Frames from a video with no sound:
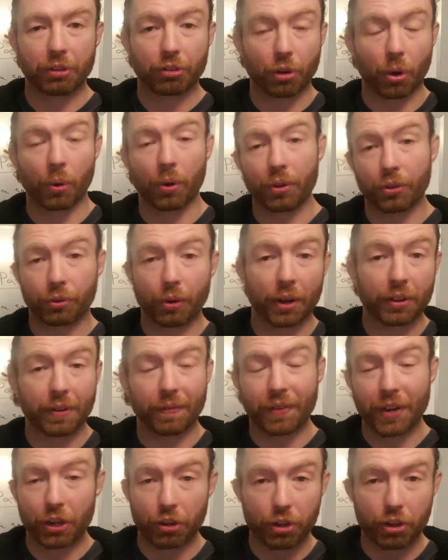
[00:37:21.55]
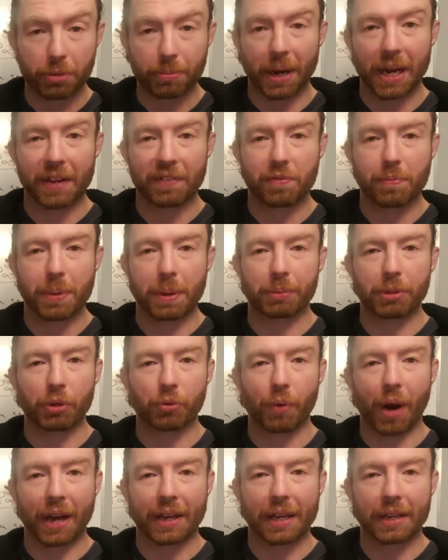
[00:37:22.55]
So throughout the video, you might even be able to
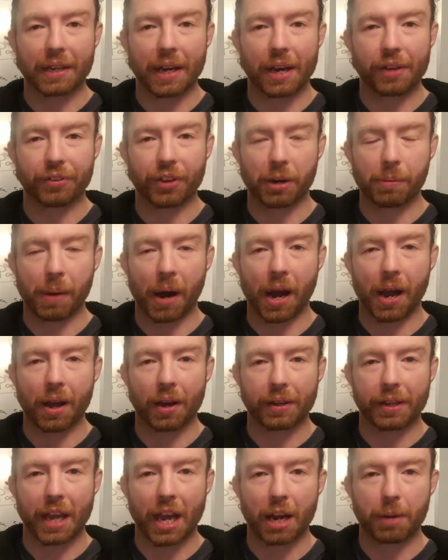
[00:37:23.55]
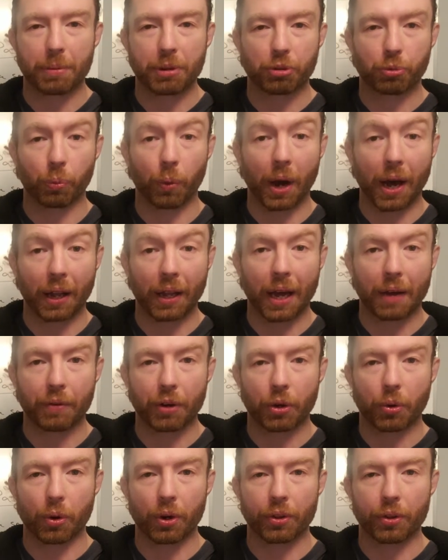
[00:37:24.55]
recognize that I'm high on cannabis while I
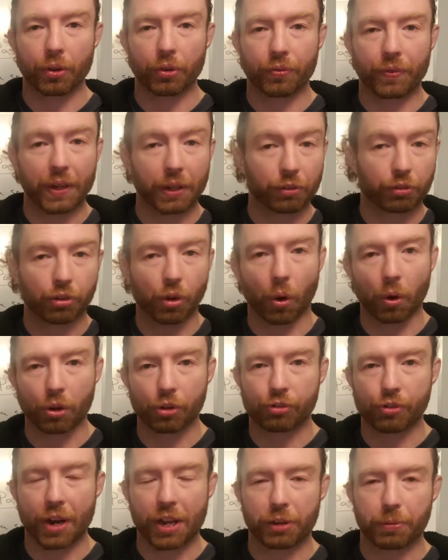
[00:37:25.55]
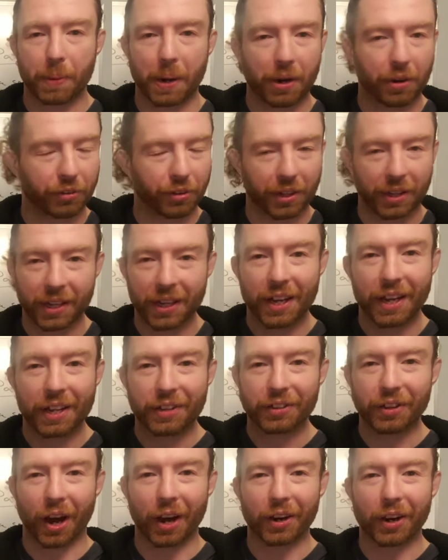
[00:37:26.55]
recorded those videos. Total transparency,
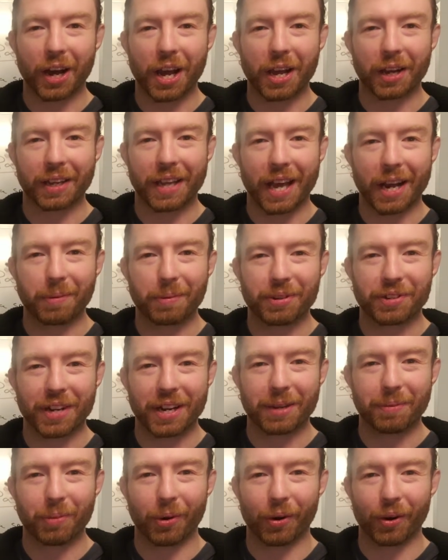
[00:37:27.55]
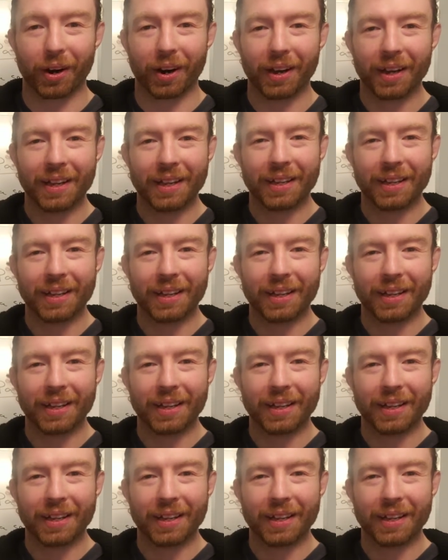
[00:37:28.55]
not high on cannabis anymore.